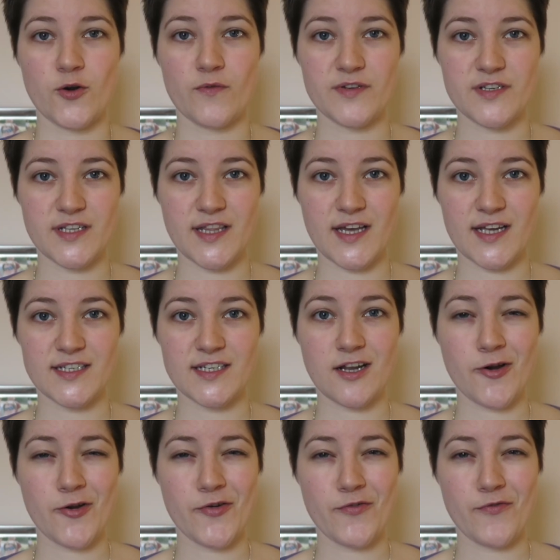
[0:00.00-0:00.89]
obviously that's
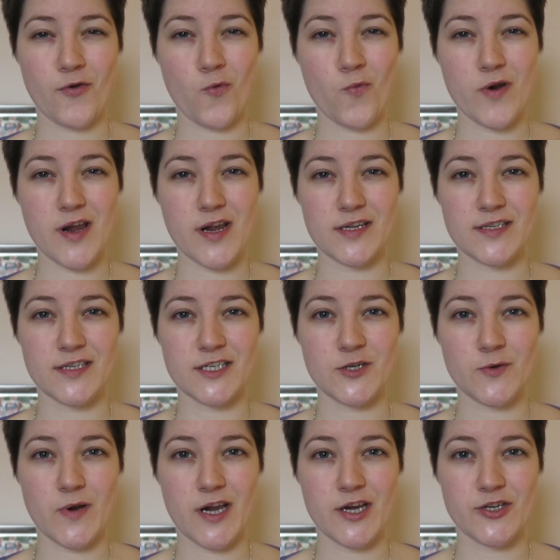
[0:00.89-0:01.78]
kind of a weird
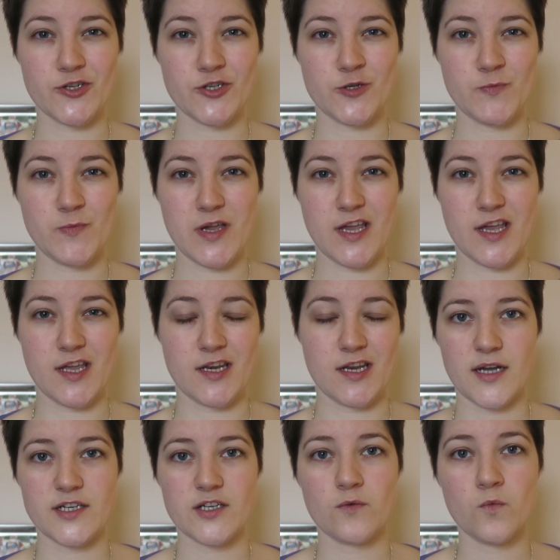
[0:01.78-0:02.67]
situation to be
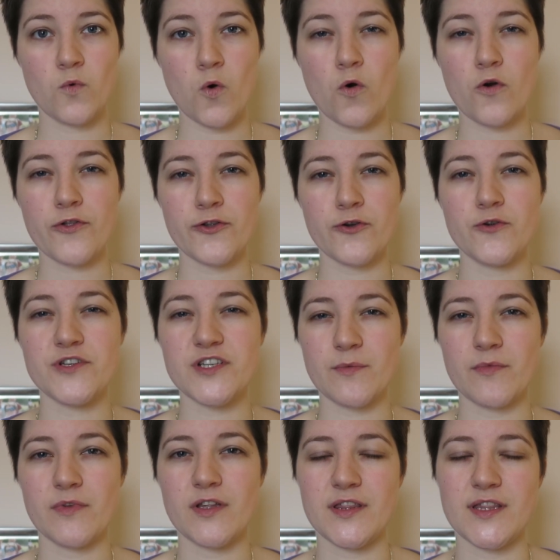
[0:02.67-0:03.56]
in, and I'll walk through
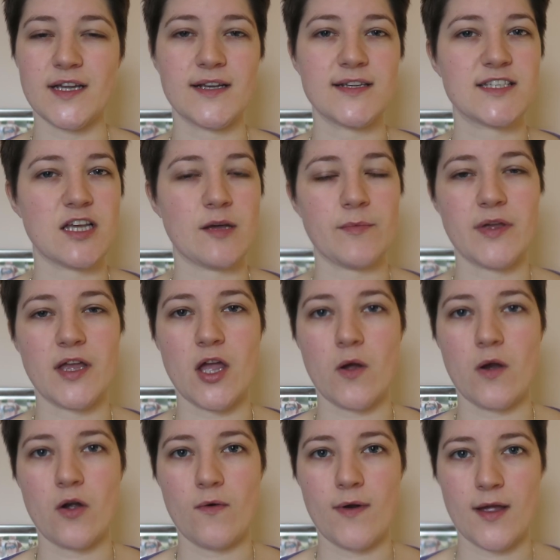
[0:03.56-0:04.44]
some of the things that have been
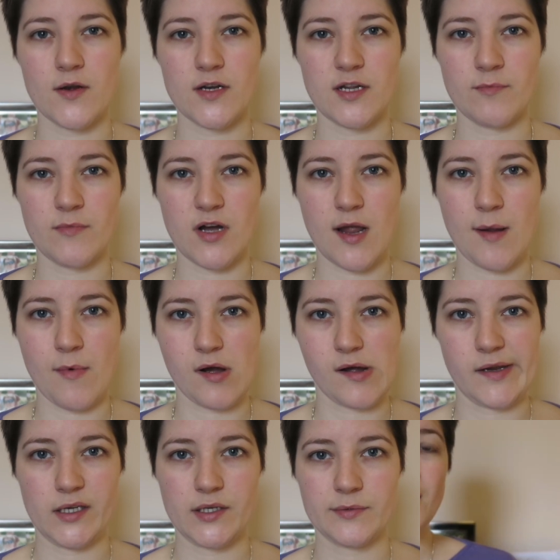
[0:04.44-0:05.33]
going around in my mind.